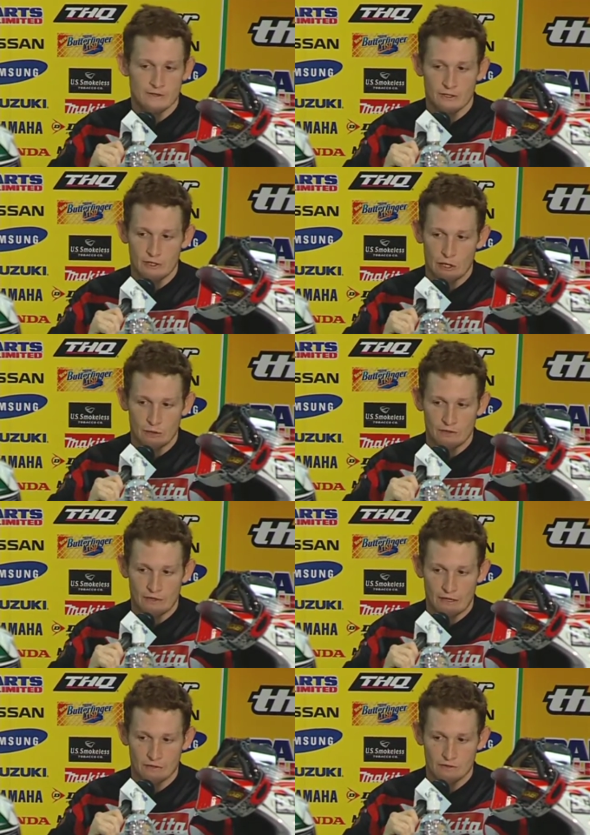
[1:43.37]
you know
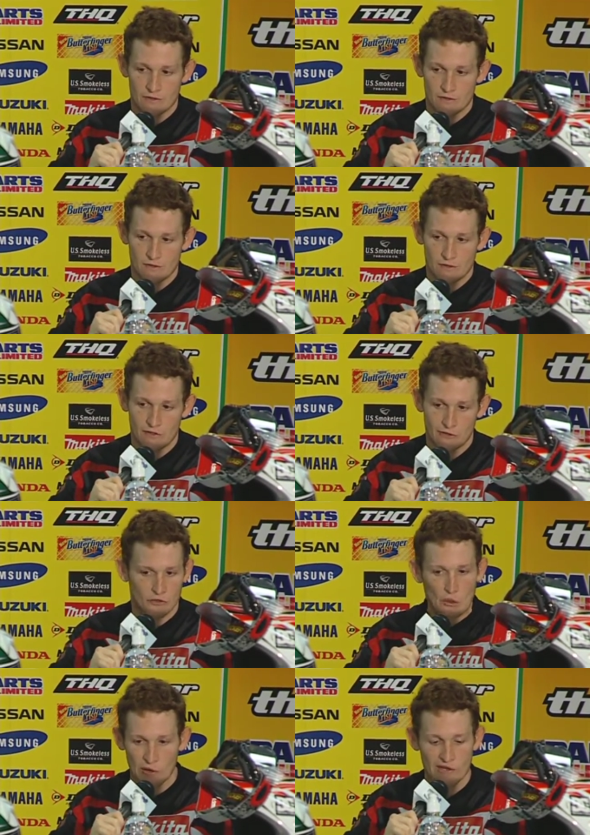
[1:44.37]
like a, it, it's
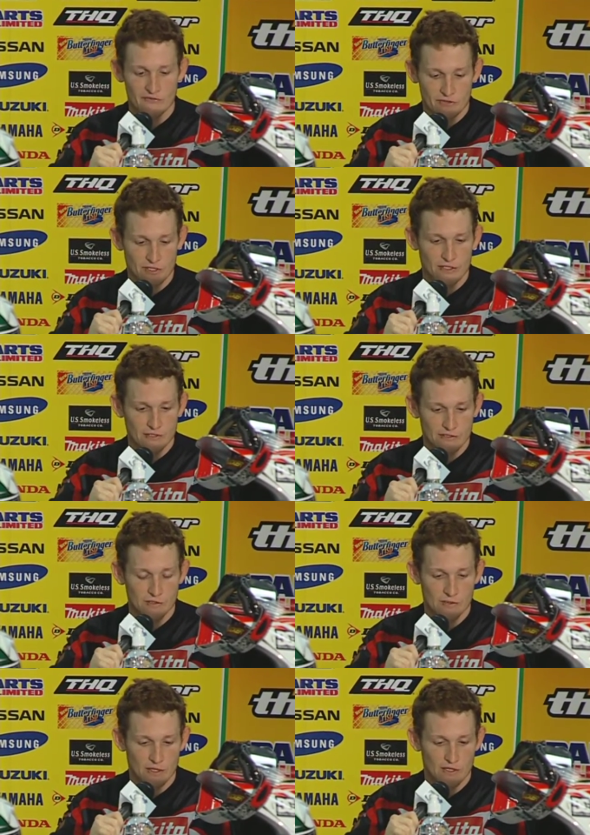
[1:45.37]
a great feeling
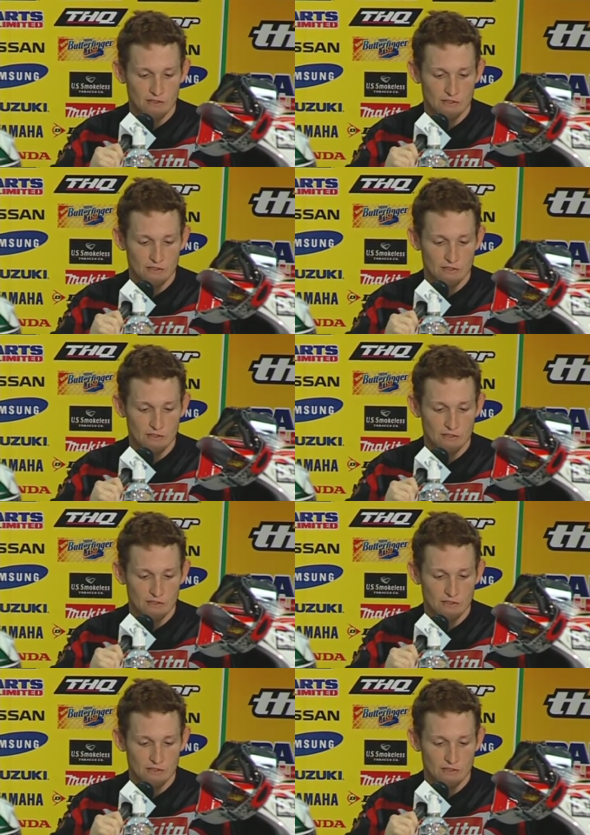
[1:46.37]
to uh,